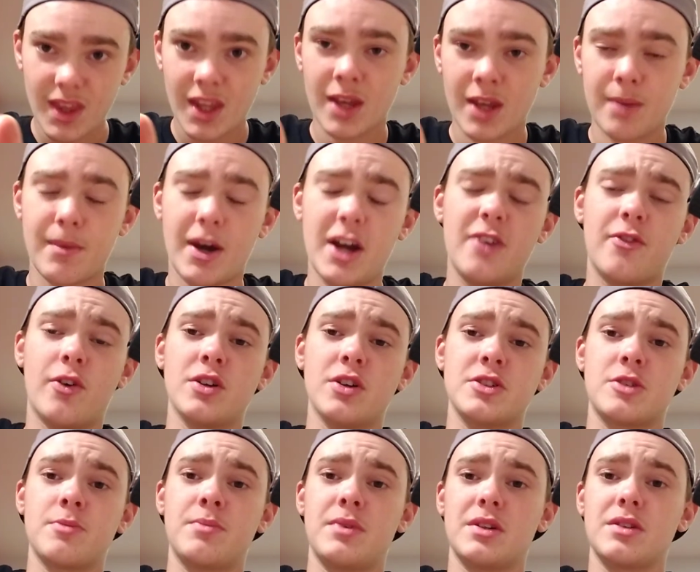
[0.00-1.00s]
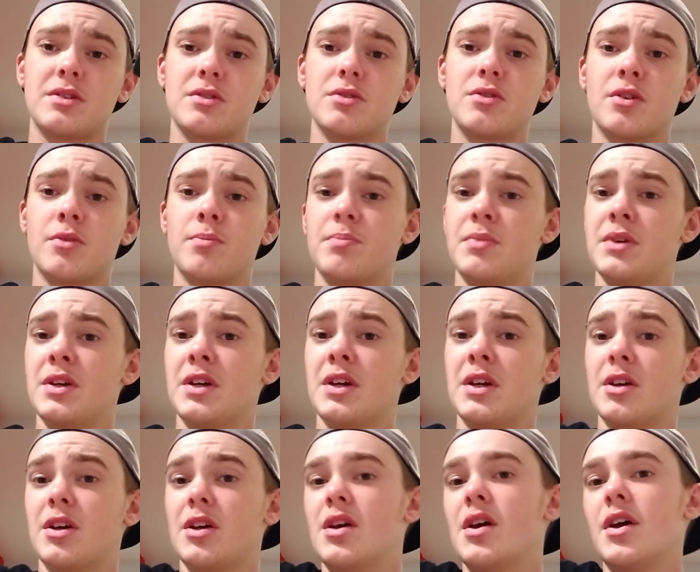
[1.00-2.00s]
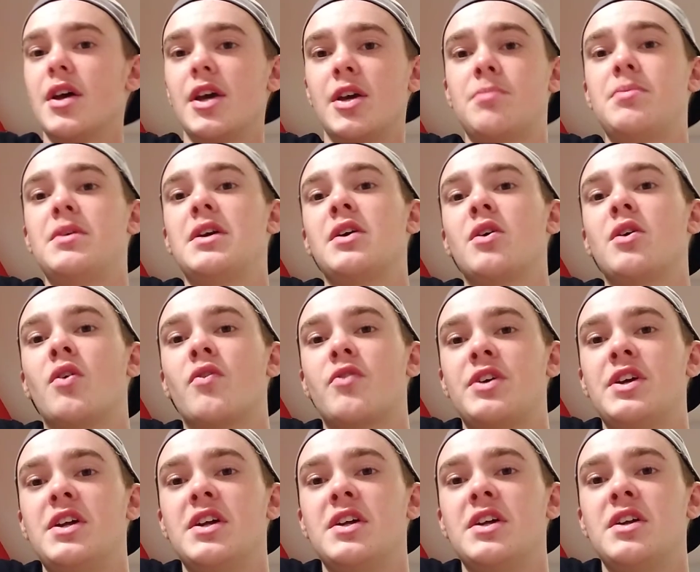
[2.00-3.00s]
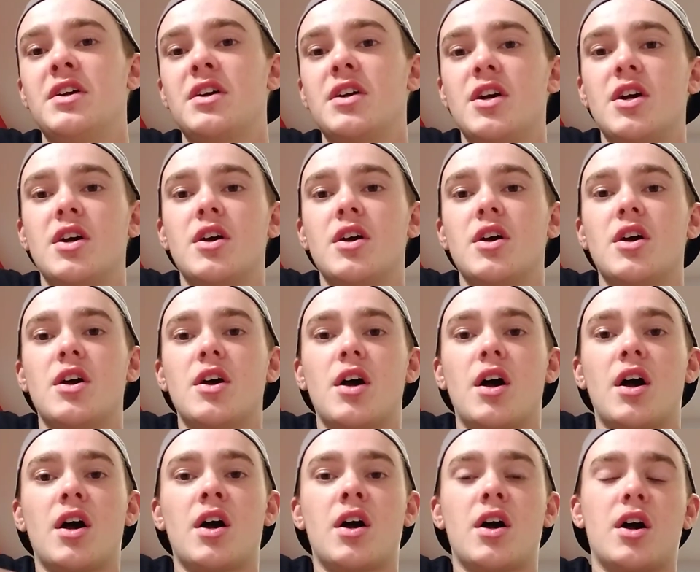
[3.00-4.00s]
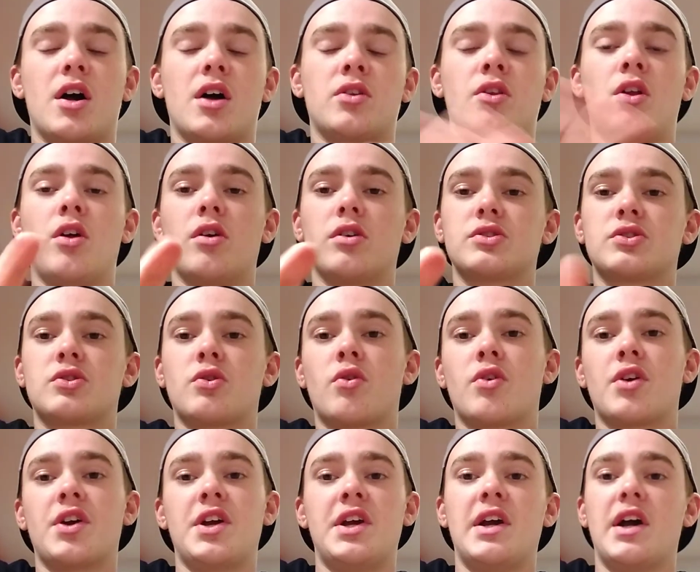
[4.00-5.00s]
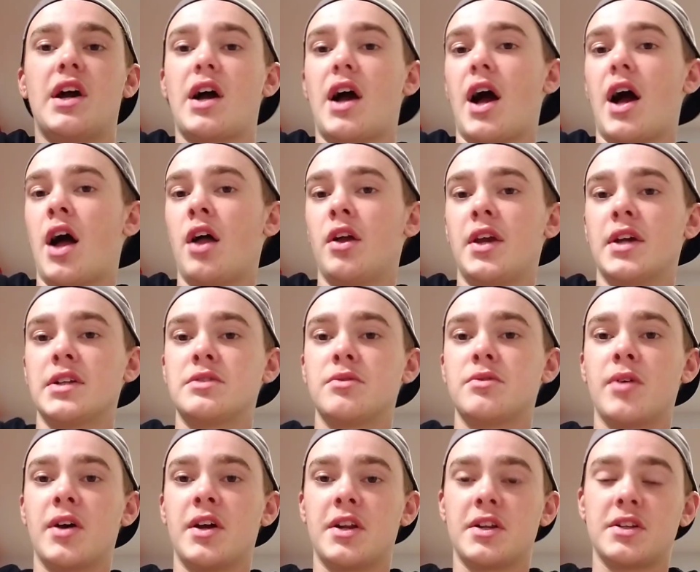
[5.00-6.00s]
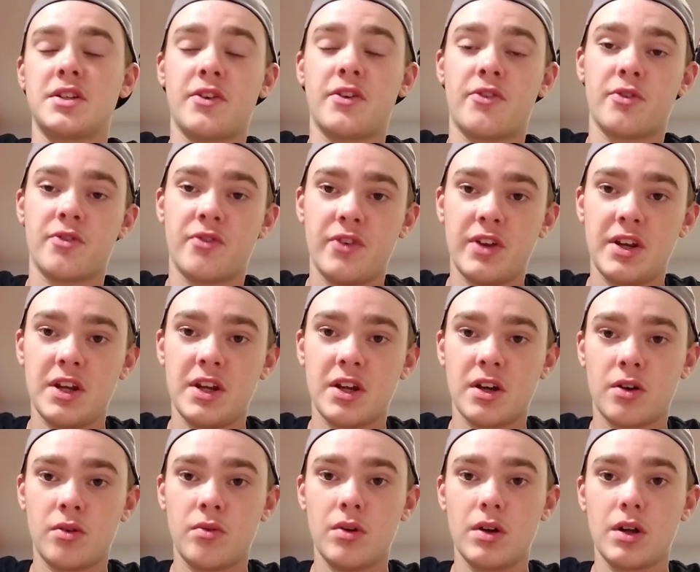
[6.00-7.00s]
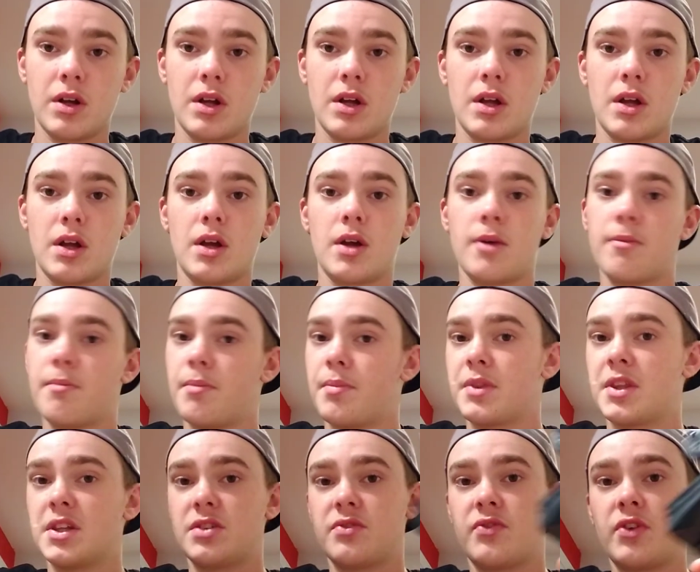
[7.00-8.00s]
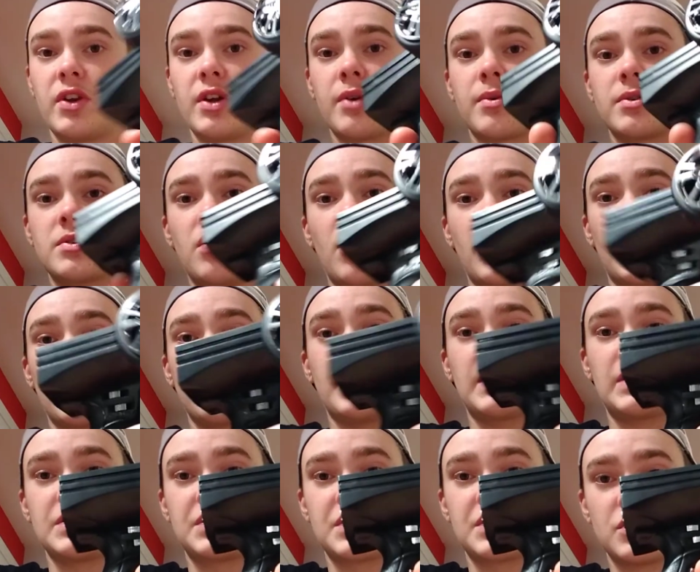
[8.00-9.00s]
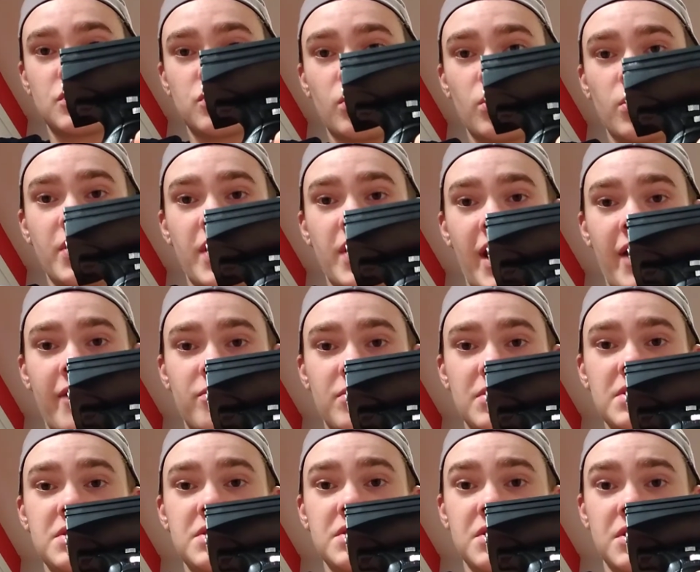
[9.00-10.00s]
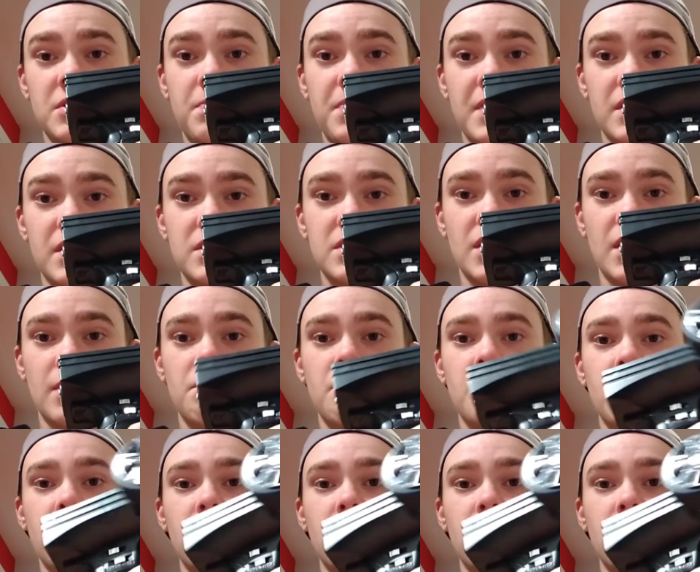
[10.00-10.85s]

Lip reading: It might have also been due to it being overheated. Long story, I'll get to it in a different video. This video, we're talking about this controller that I've recently picked up.